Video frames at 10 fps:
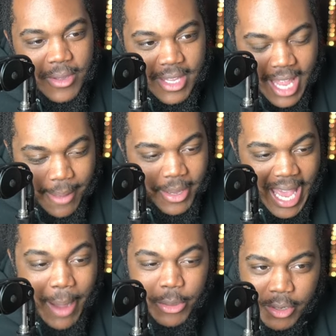dummy.
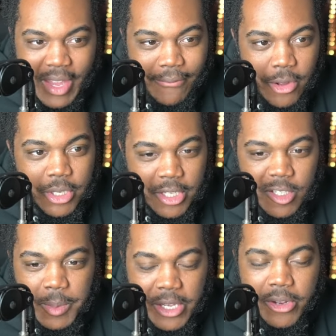I wonder if that phone was on
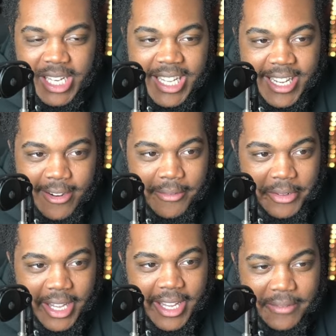speaker and he could hear
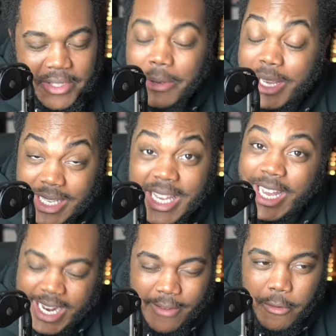everything. If so, he's an
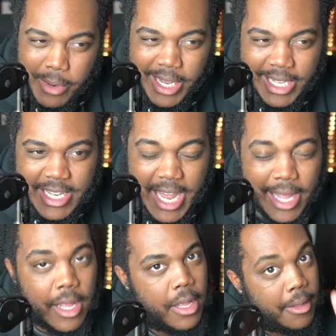idiot for running into that.
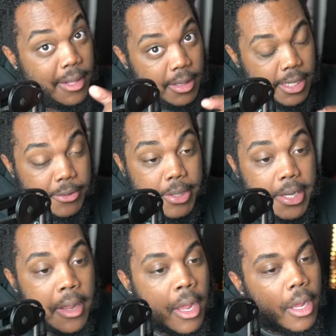Literally.
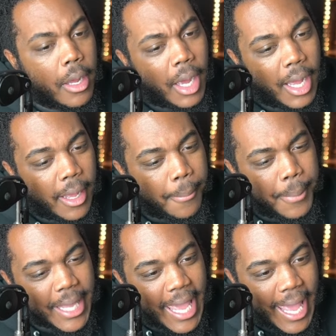Uh, but
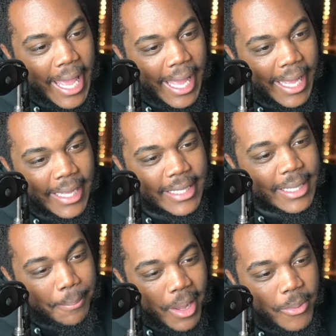yeah, uh, the
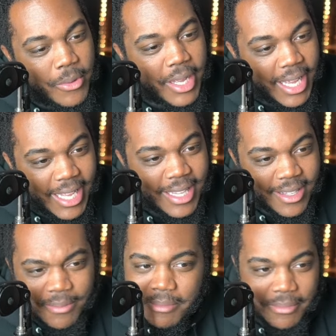bubble hit
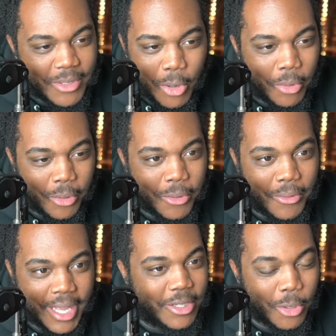Toru
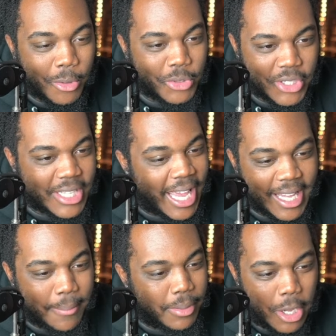and Toru just taking
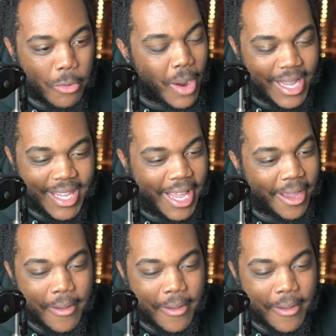the blow right there.